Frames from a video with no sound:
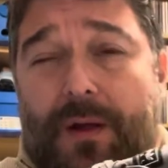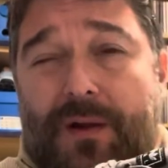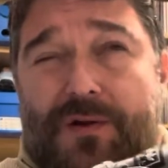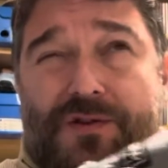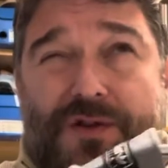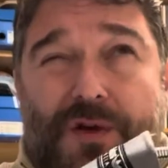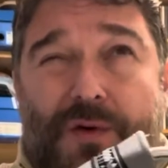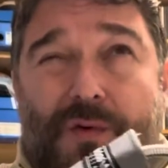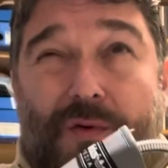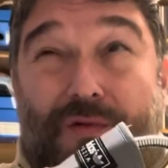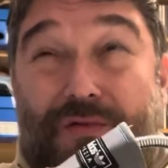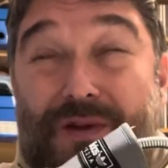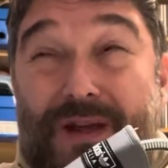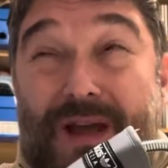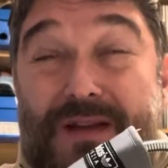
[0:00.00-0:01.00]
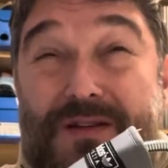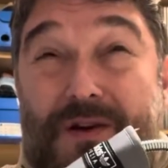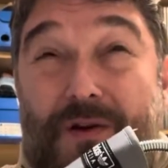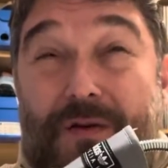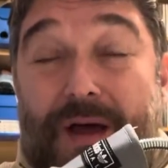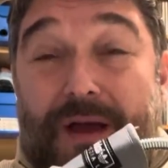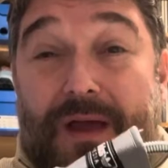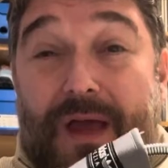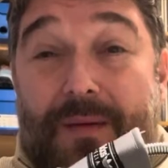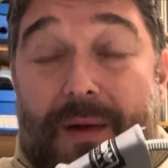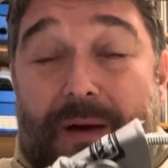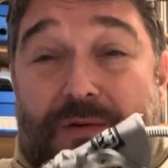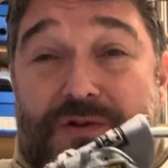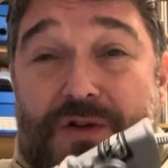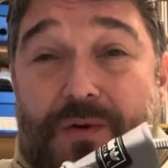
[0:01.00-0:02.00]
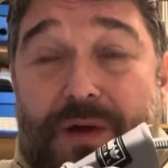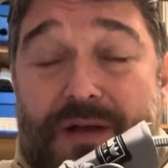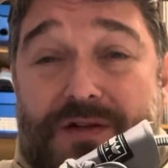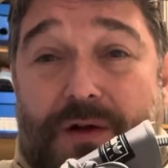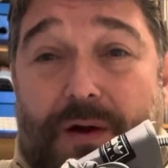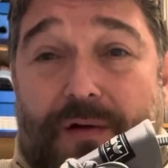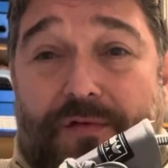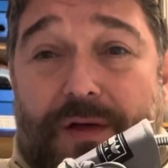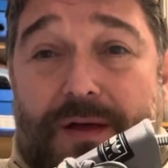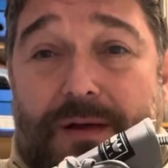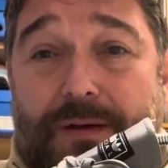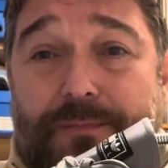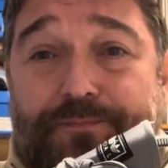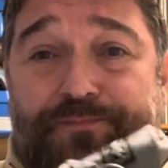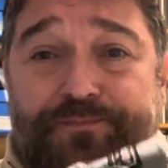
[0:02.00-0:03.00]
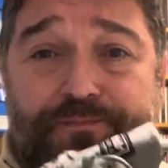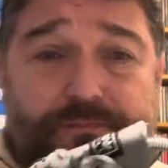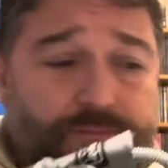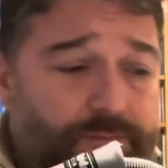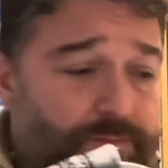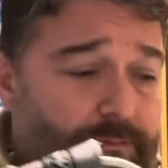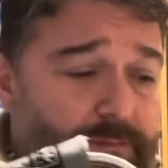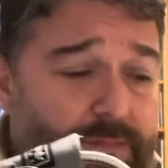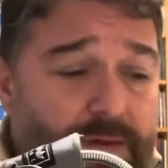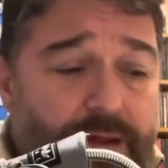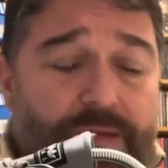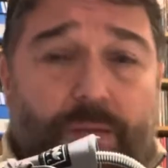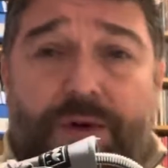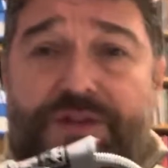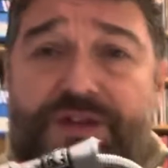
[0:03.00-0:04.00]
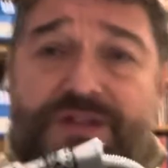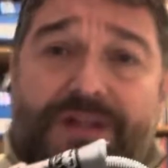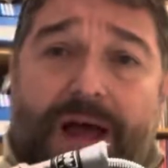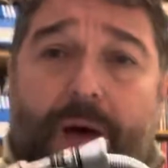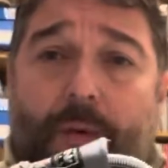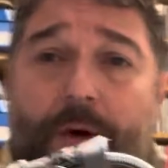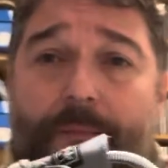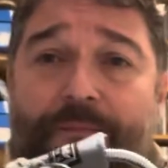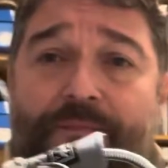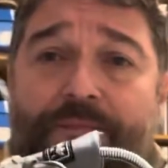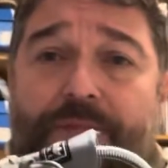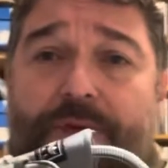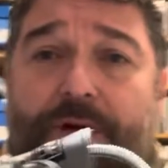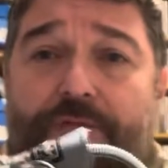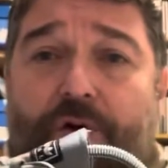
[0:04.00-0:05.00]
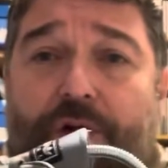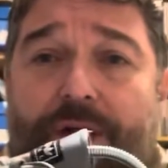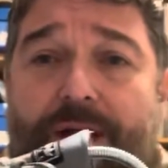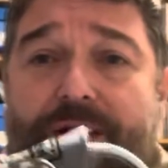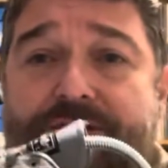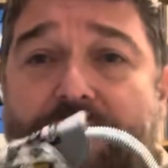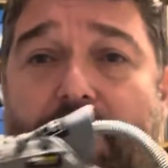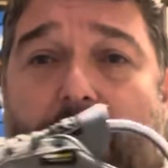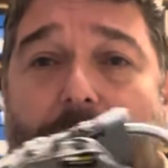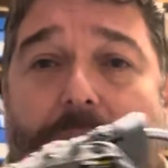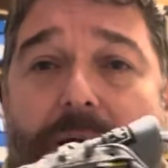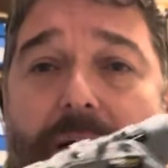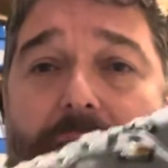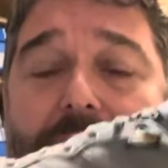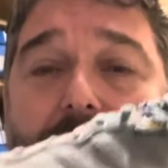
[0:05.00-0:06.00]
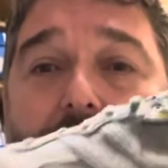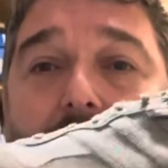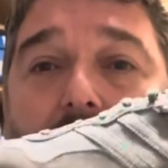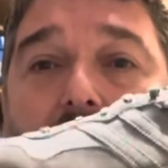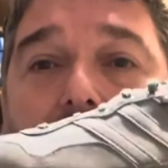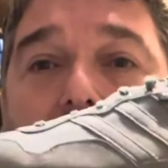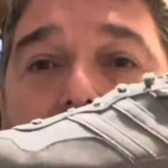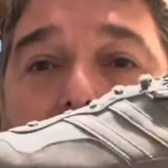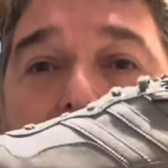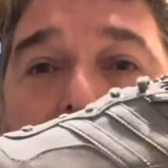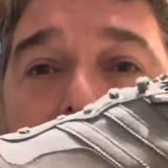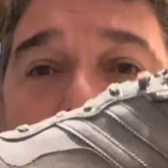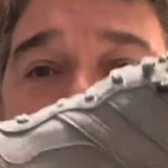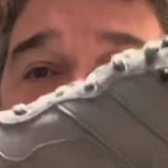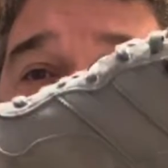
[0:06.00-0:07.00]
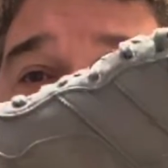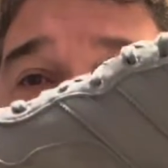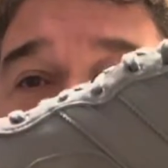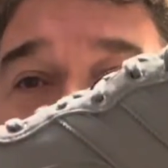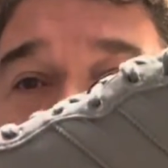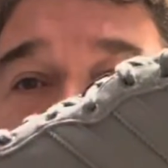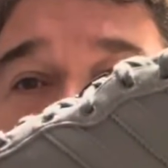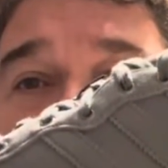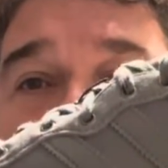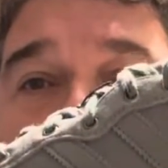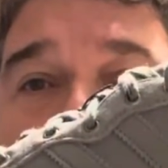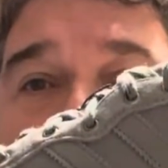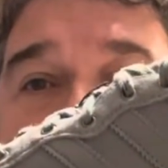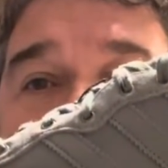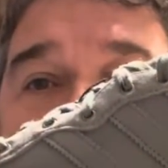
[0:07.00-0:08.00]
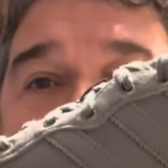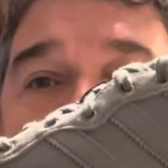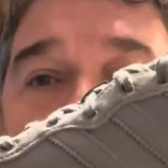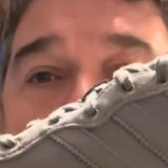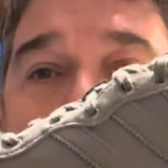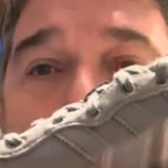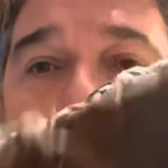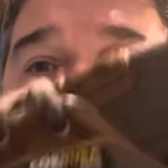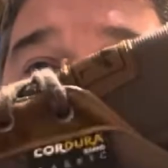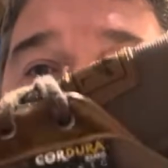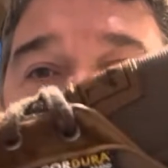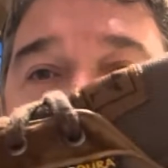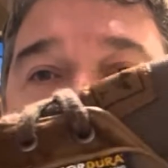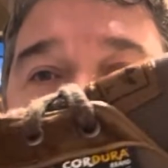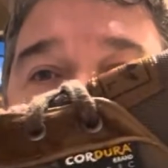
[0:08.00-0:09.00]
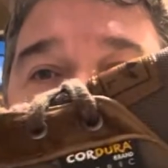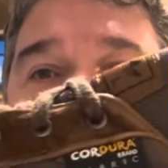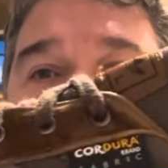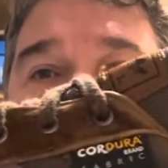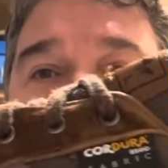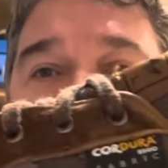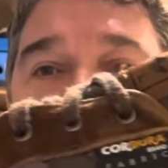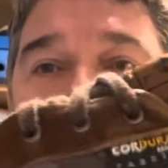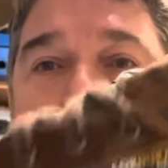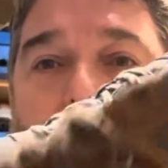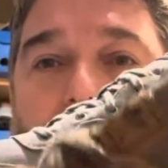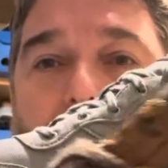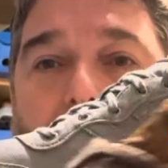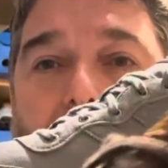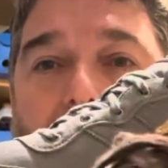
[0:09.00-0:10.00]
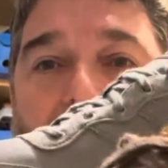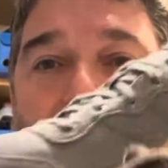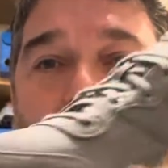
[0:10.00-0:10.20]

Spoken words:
3 years ago, that came out 2 years ago I think, which is that one. I've got it here to compare it, and there you see the Moscrop 1 and the